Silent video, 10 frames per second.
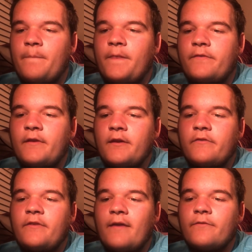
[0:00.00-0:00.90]
This thing
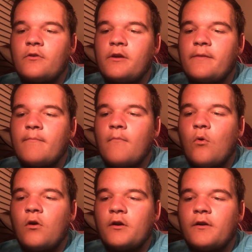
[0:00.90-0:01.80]
is definitely
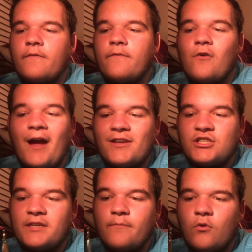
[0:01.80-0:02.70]
more
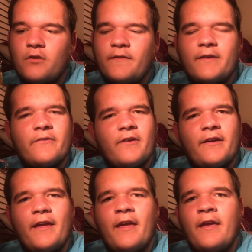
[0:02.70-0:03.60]
flashy, more of kind of
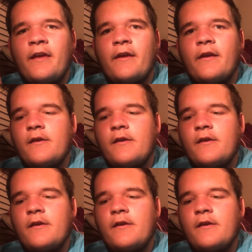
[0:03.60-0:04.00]
like a,